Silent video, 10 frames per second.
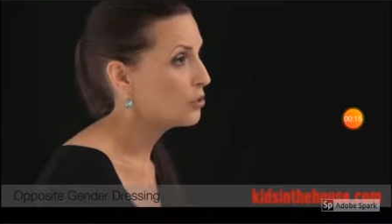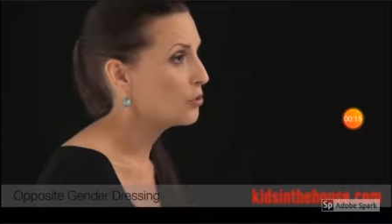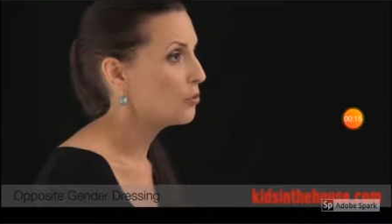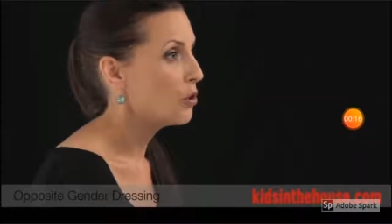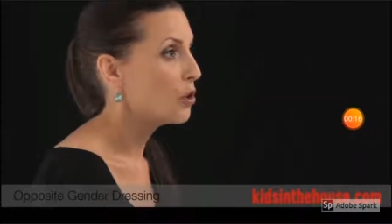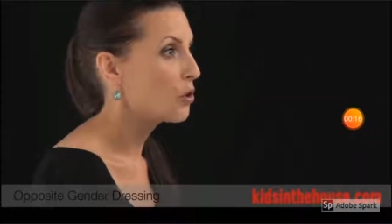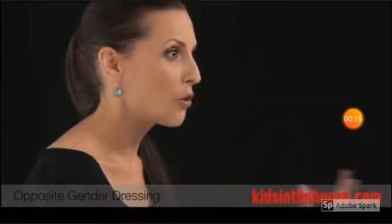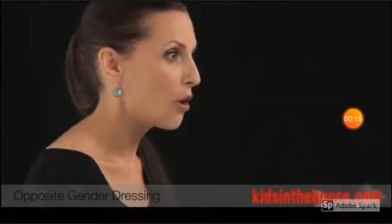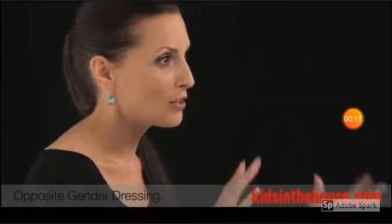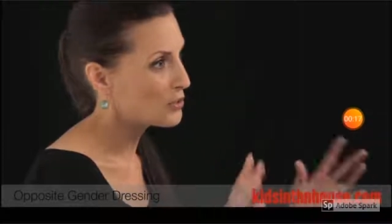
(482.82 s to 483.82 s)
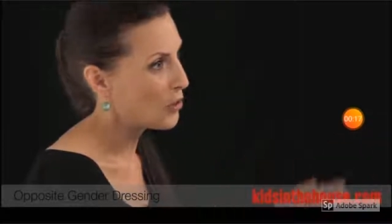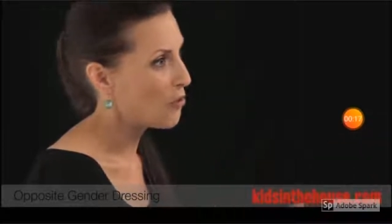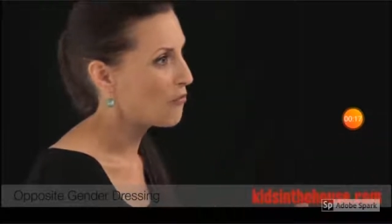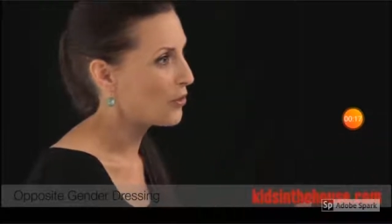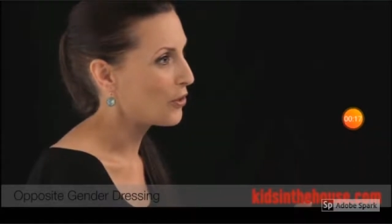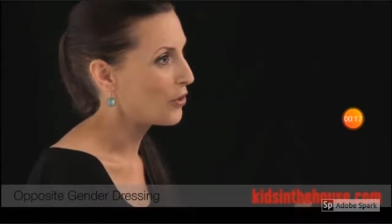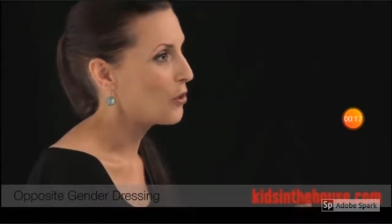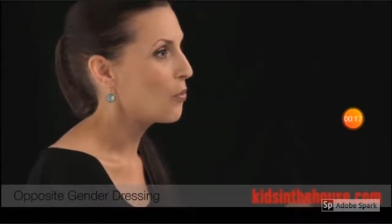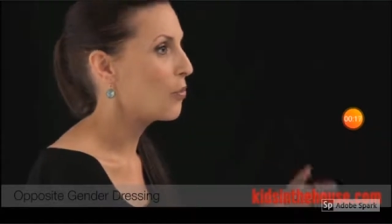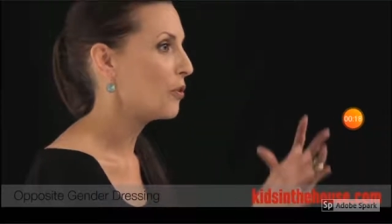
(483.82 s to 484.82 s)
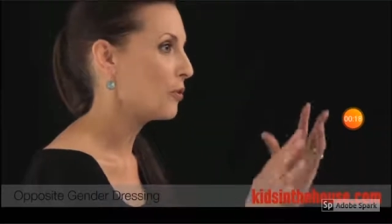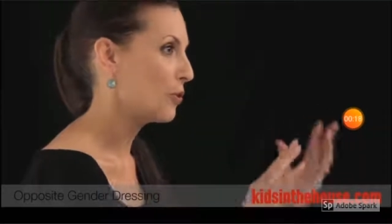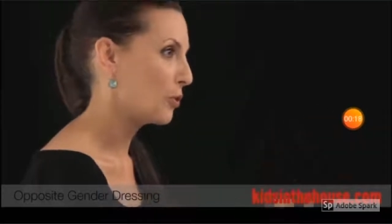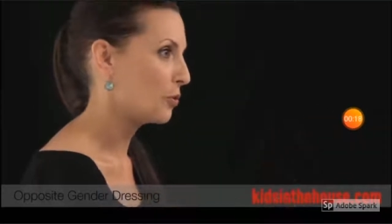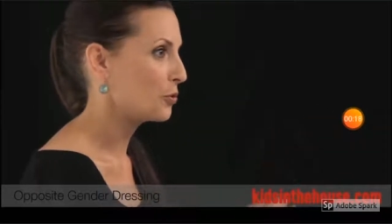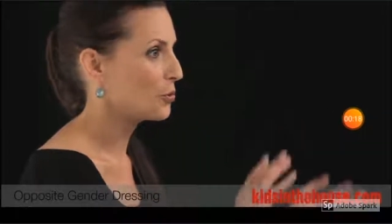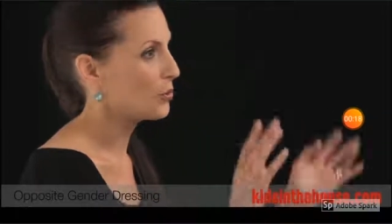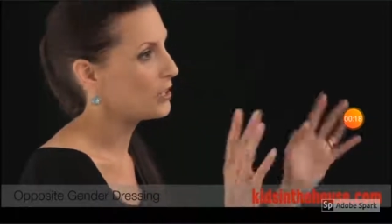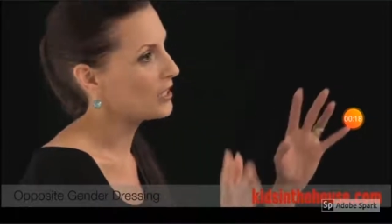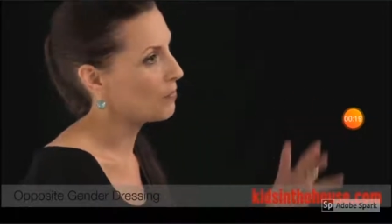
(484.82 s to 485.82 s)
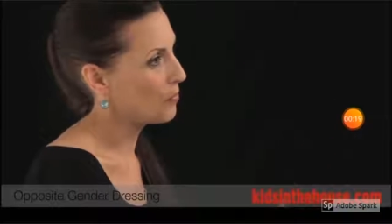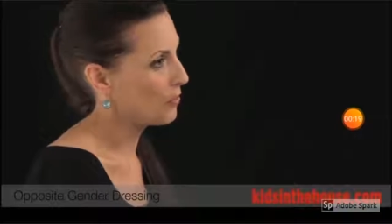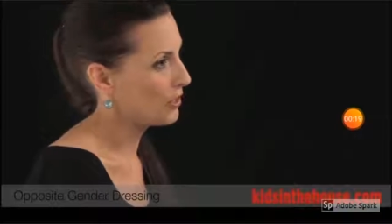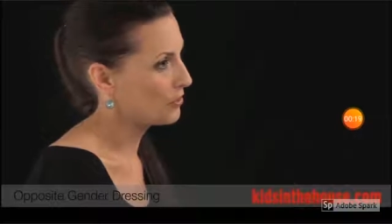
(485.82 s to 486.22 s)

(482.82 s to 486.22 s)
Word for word: to cross over with girl toys and boy